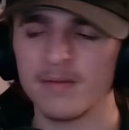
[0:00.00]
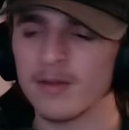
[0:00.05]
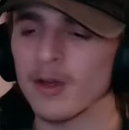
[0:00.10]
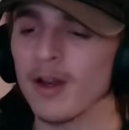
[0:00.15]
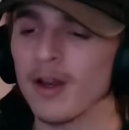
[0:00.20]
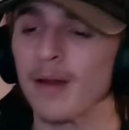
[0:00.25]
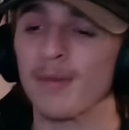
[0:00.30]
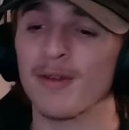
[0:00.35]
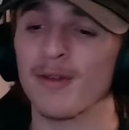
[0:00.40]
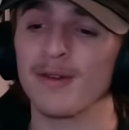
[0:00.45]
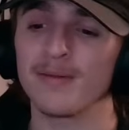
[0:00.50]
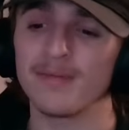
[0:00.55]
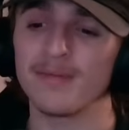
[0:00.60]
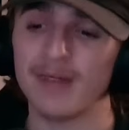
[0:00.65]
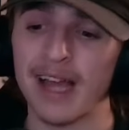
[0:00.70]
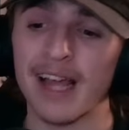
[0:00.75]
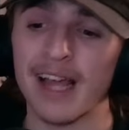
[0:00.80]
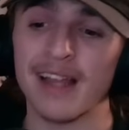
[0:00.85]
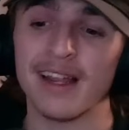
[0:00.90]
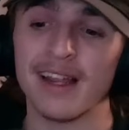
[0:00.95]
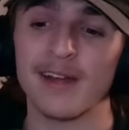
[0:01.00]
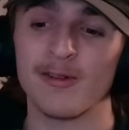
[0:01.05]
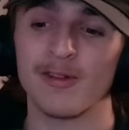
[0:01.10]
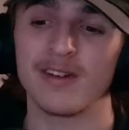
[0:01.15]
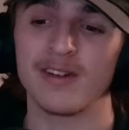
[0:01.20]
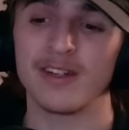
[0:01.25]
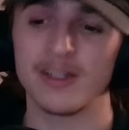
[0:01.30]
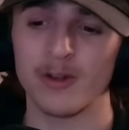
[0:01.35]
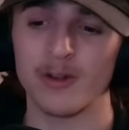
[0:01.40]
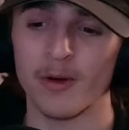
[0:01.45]
Good episode. I
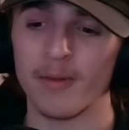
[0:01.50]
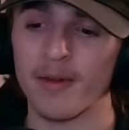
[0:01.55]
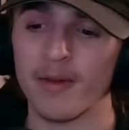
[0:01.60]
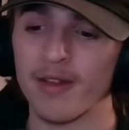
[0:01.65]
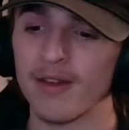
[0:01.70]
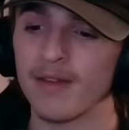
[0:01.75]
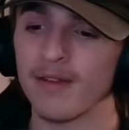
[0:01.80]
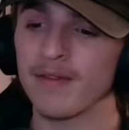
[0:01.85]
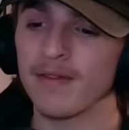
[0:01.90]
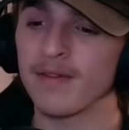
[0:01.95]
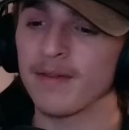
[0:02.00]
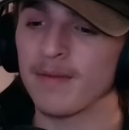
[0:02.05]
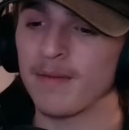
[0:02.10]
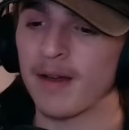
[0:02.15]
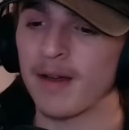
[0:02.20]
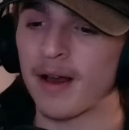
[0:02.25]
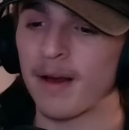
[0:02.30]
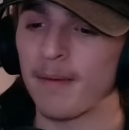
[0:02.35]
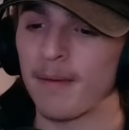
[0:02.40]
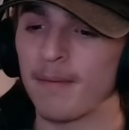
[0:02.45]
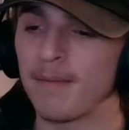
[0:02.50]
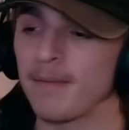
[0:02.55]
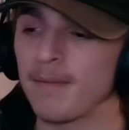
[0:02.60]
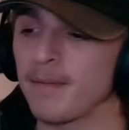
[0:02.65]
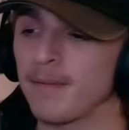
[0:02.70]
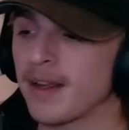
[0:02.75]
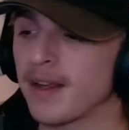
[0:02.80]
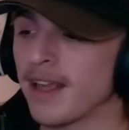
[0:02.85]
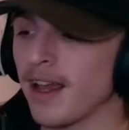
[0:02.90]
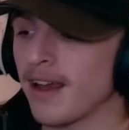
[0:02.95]
really enjoyed myself.
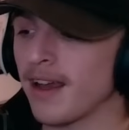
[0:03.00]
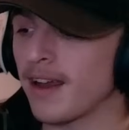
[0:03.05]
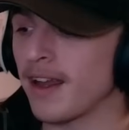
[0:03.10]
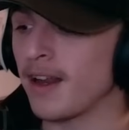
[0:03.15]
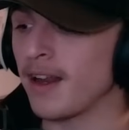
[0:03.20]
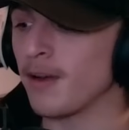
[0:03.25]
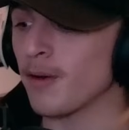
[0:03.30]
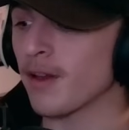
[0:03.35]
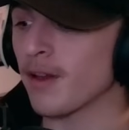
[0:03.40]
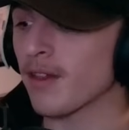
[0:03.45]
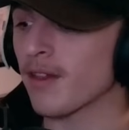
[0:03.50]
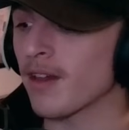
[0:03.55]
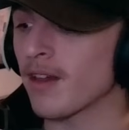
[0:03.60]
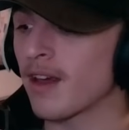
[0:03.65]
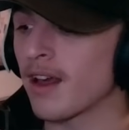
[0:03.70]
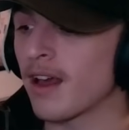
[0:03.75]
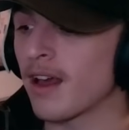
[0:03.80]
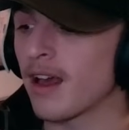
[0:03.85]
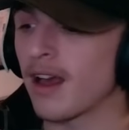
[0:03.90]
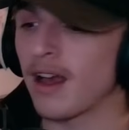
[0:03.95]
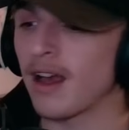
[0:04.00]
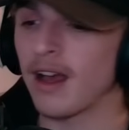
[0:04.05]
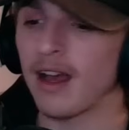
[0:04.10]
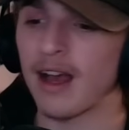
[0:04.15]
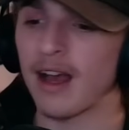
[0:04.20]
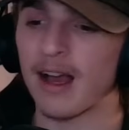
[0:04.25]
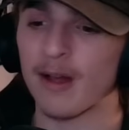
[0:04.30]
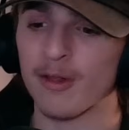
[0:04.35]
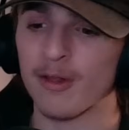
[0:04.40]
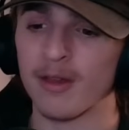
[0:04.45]
But yeah, anyways,
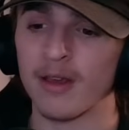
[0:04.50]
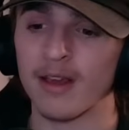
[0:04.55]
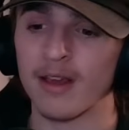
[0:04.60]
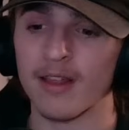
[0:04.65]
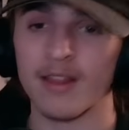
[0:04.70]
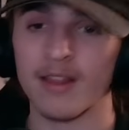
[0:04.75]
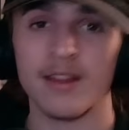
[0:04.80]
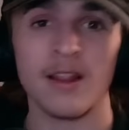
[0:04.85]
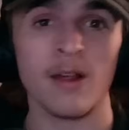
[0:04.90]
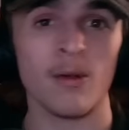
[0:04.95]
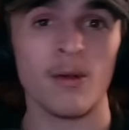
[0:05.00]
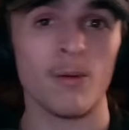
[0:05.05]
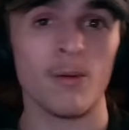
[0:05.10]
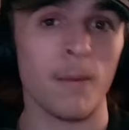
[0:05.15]
I'll see you guys in the next